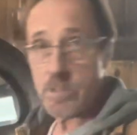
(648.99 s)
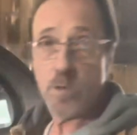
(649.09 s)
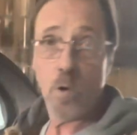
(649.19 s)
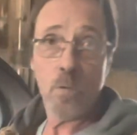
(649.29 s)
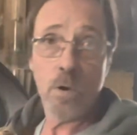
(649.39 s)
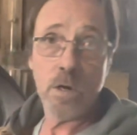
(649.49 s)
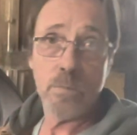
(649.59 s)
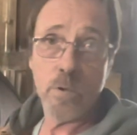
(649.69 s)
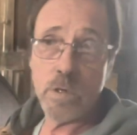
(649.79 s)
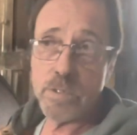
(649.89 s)
door working
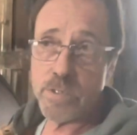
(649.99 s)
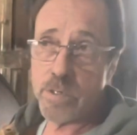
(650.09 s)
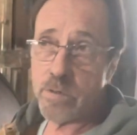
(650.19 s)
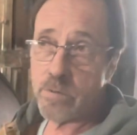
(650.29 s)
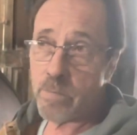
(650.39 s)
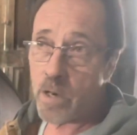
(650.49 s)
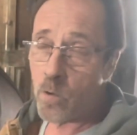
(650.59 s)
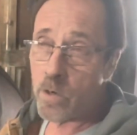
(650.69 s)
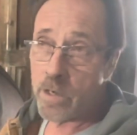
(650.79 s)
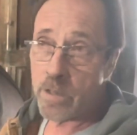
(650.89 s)
pretty soon, my
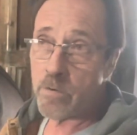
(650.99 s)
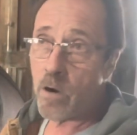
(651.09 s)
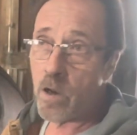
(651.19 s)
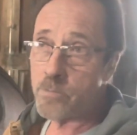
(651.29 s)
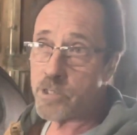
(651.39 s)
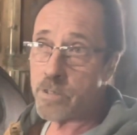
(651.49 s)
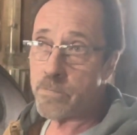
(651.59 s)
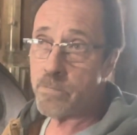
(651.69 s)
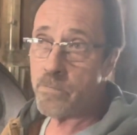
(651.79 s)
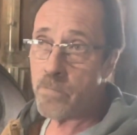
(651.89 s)
only other option
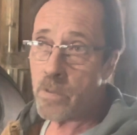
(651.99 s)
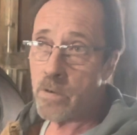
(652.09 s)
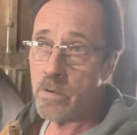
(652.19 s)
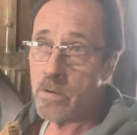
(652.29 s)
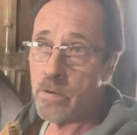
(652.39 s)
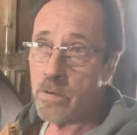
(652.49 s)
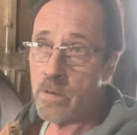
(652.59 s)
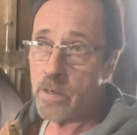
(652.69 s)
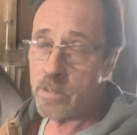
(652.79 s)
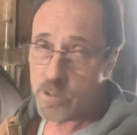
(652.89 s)

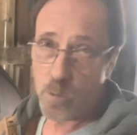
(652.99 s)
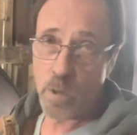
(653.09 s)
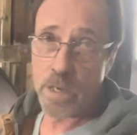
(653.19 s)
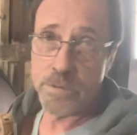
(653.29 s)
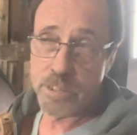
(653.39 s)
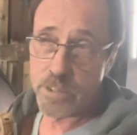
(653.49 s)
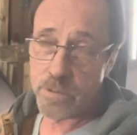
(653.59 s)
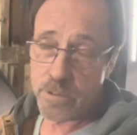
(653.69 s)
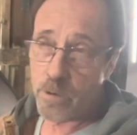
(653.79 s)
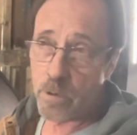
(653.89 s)
is to weld
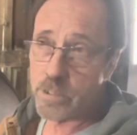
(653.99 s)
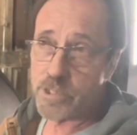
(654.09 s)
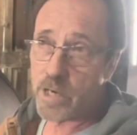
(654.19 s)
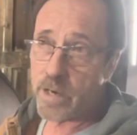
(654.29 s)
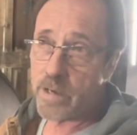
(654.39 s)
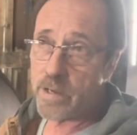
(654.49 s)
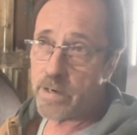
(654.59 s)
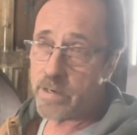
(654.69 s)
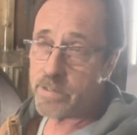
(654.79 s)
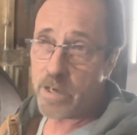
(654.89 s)
the door shut and
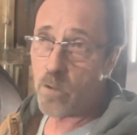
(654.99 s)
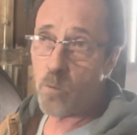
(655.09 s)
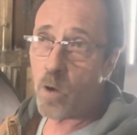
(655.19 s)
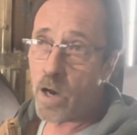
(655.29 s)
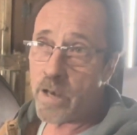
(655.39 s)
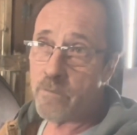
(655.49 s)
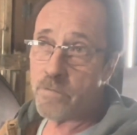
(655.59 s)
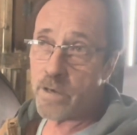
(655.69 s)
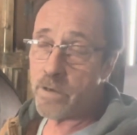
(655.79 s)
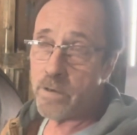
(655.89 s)
then tell the wife
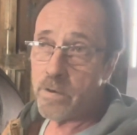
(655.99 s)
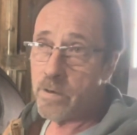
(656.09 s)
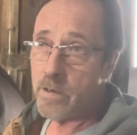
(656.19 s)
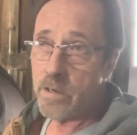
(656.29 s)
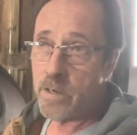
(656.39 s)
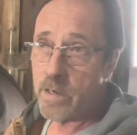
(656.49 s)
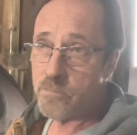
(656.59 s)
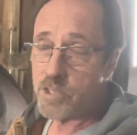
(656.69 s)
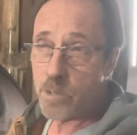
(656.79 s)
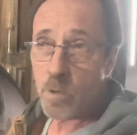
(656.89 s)
that if
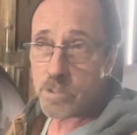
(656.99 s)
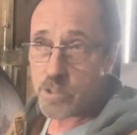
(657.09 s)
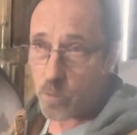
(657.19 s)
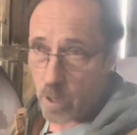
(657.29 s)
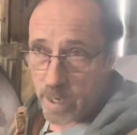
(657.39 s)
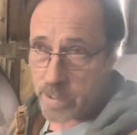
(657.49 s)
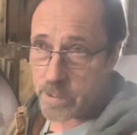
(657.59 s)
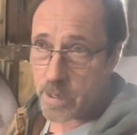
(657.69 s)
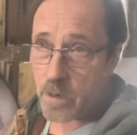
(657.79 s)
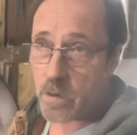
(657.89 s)
she wants to ride in
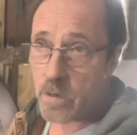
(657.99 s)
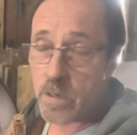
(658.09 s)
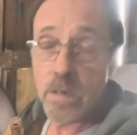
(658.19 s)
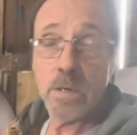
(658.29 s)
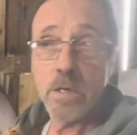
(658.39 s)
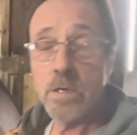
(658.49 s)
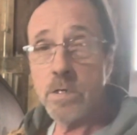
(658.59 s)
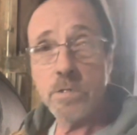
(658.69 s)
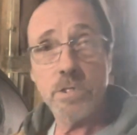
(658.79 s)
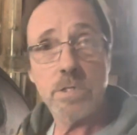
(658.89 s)
the car,
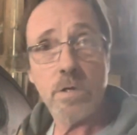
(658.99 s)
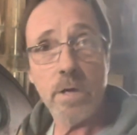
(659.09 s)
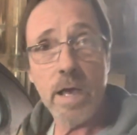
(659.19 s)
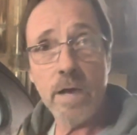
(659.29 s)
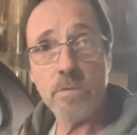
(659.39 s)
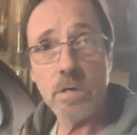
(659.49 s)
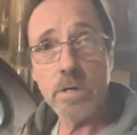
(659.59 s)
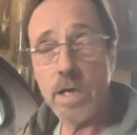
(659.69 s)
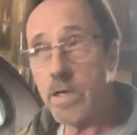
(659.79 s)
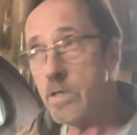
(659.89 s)
she's gonna have to learn
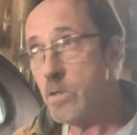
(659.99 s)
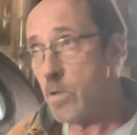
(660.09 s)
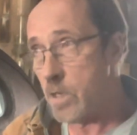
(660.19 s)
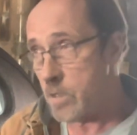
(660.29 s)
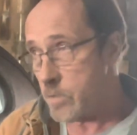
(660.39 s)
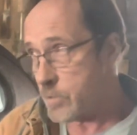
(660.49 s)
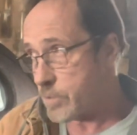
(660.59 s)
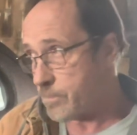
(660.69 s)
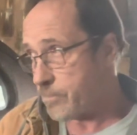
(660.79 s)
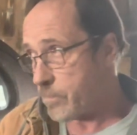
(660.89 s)
how to do one of
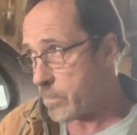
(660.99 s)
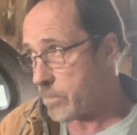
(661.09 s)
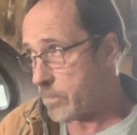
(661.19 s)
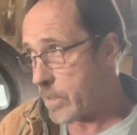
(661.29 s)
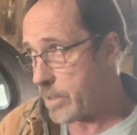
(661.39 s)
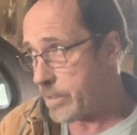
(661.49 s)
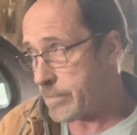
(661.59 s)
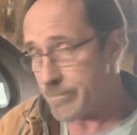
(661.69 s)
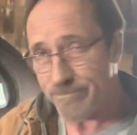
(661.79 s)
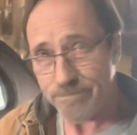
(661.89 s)
those, you
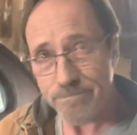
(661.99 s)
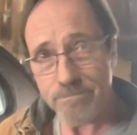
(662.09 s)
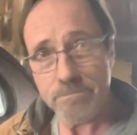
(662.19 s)
know,